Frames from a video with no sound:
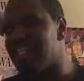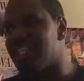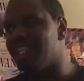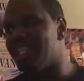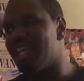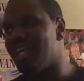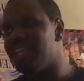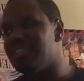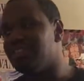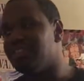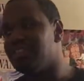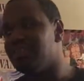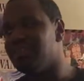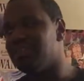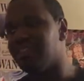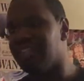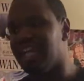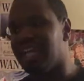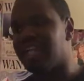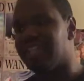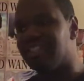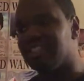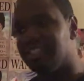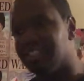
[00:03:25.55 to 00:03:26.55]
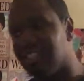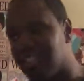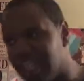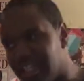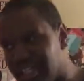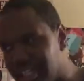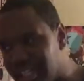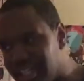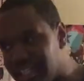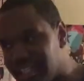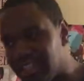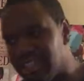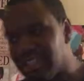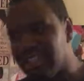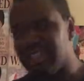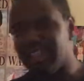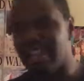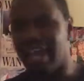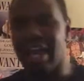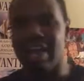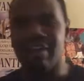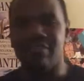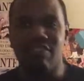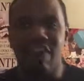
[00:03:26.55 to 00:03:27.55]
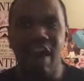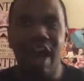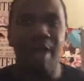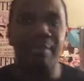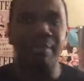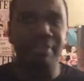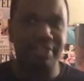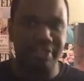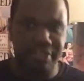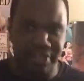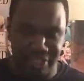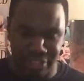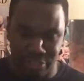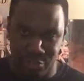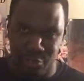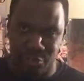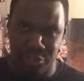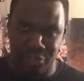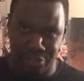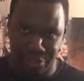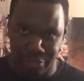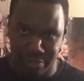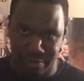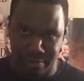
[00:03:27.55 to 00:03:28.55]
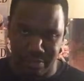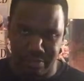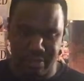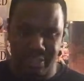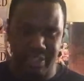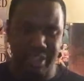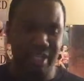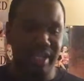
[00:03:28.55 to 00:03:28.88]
they do things good like Robin Hood would do.